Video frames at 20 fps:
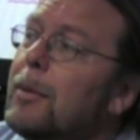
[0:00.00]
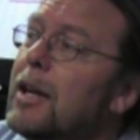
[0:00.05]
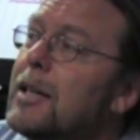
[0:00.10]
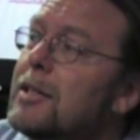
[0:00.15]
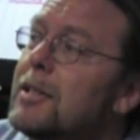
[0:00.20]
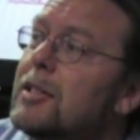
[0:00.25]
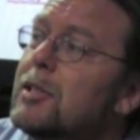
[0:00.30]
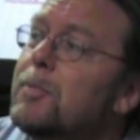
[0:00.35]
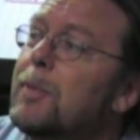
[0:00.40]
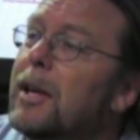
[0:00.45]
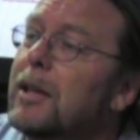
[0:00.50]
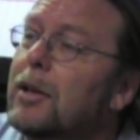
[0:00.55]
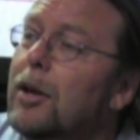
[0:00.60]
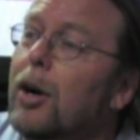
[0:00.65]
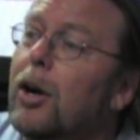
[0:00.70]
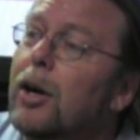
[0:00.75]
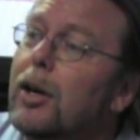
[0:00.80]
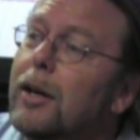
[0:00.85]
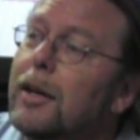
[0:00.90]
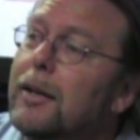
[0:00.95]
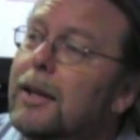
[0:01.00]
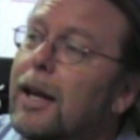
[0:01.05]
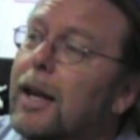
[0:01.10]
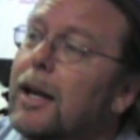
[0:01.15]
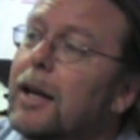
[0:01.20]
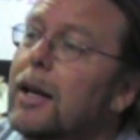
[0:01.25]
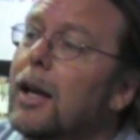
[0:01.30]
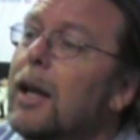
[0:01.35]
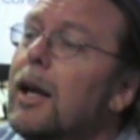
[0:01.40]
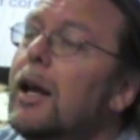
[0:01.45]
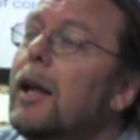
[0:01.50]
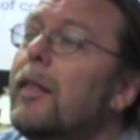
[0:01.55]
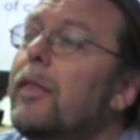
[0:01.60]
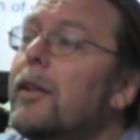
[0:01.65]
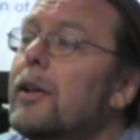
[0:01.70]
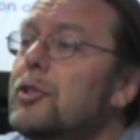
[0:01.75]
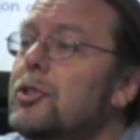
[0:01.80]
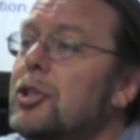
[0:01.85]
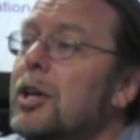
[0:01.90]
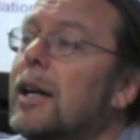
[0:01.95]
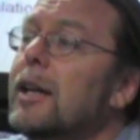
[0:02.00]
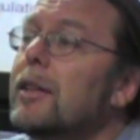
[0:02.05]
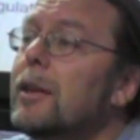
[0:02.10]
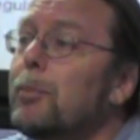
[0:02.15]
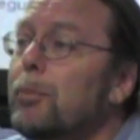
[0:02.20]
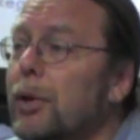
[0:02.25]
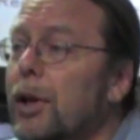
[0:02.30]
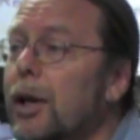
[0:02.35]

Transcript: they might suspect a heart attack, they'll check the